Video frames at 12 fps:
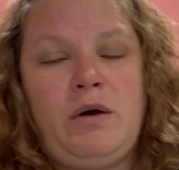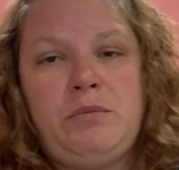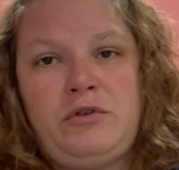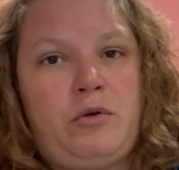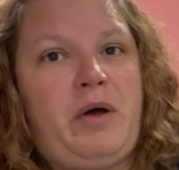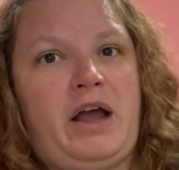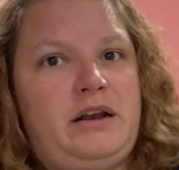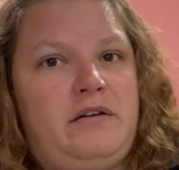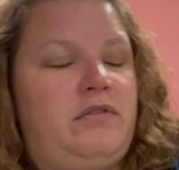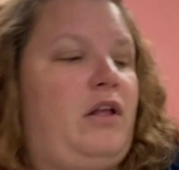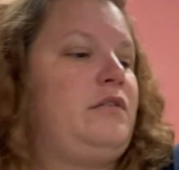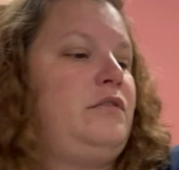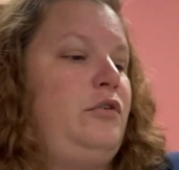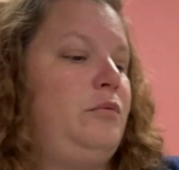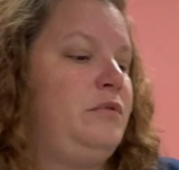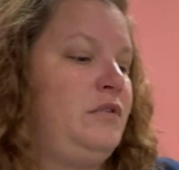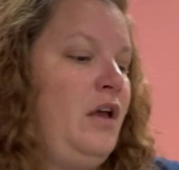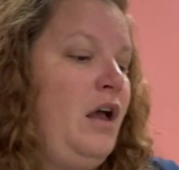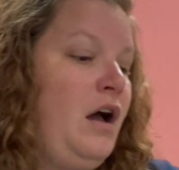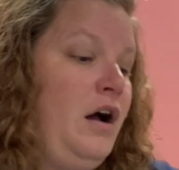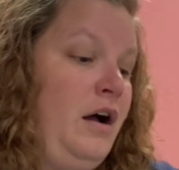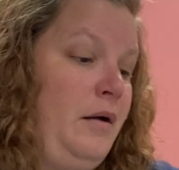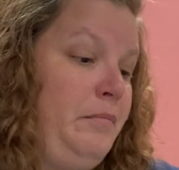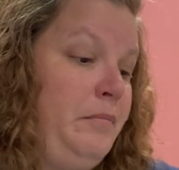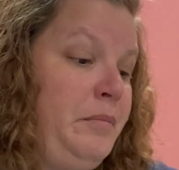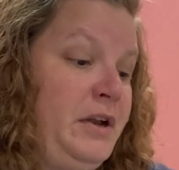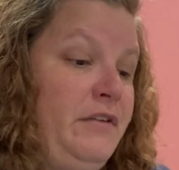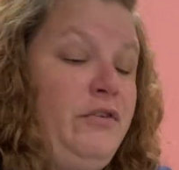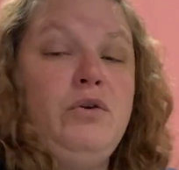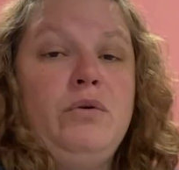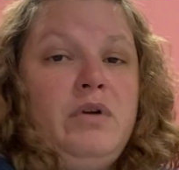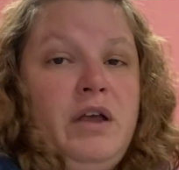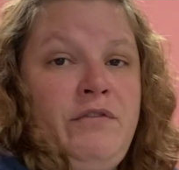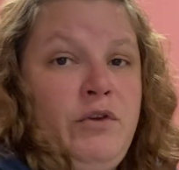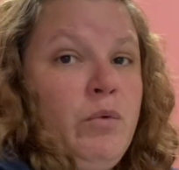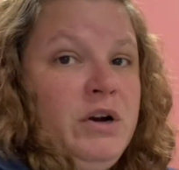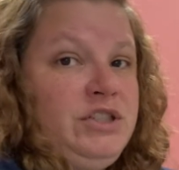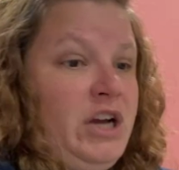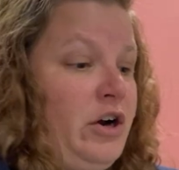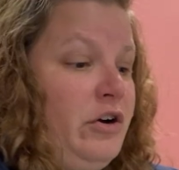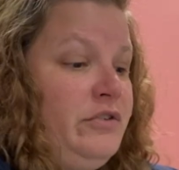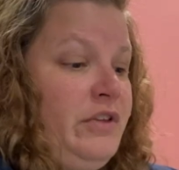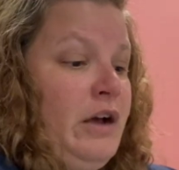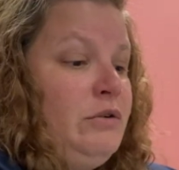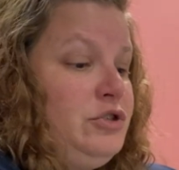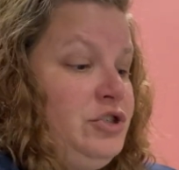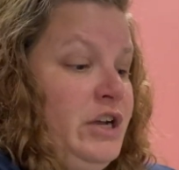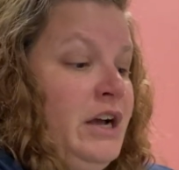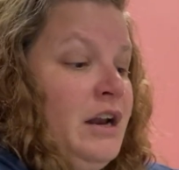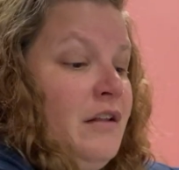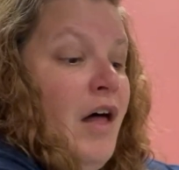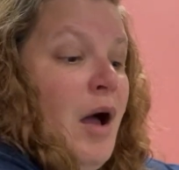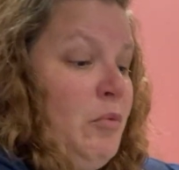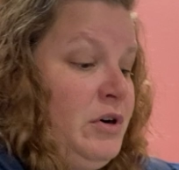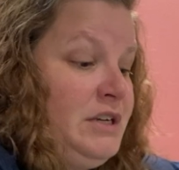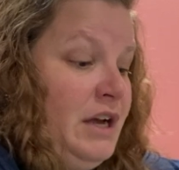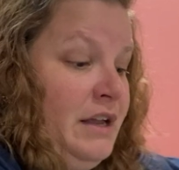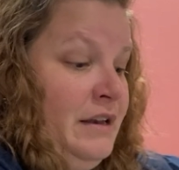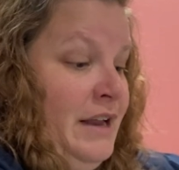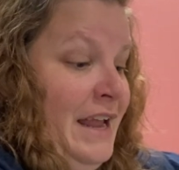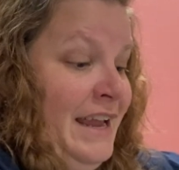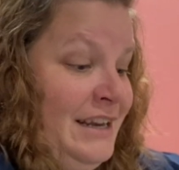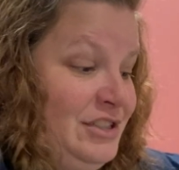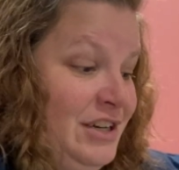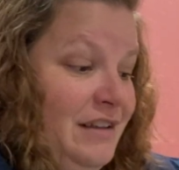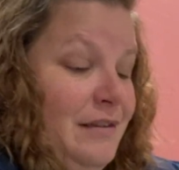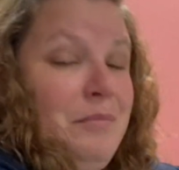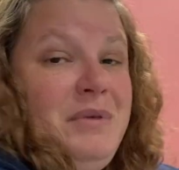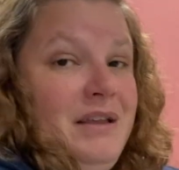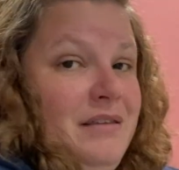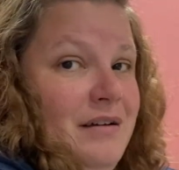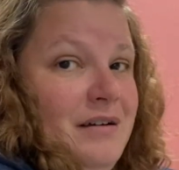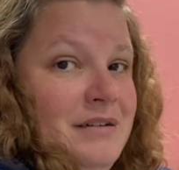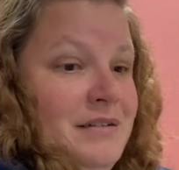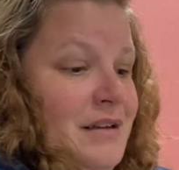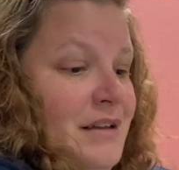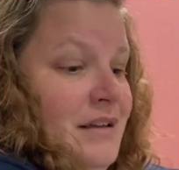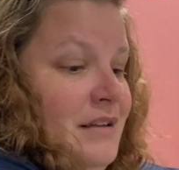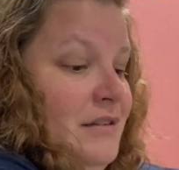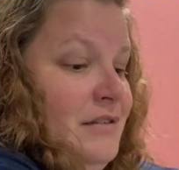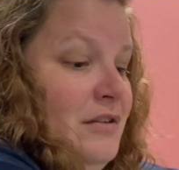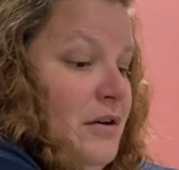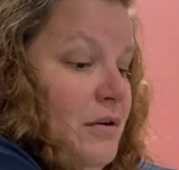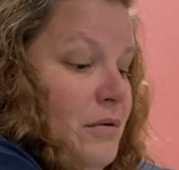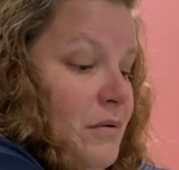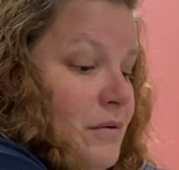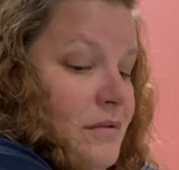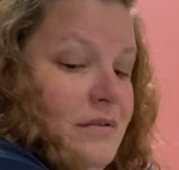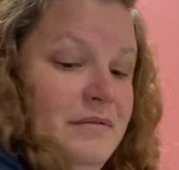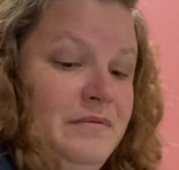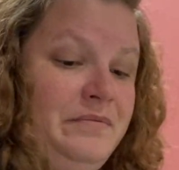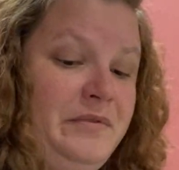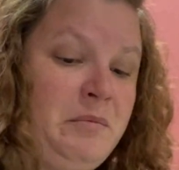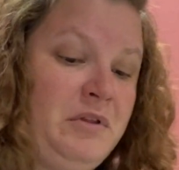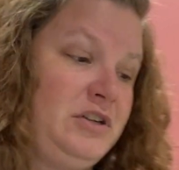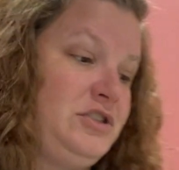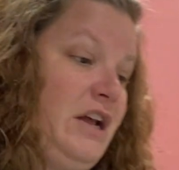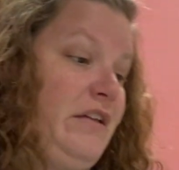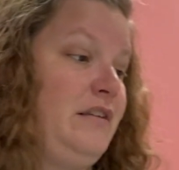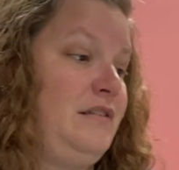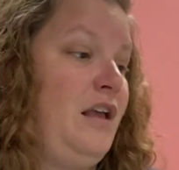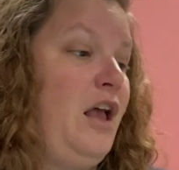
I'm so behind on Flosstubes. But if you want to check hers out, she got a lot more done and she got some beads on. So I'm a little jealous.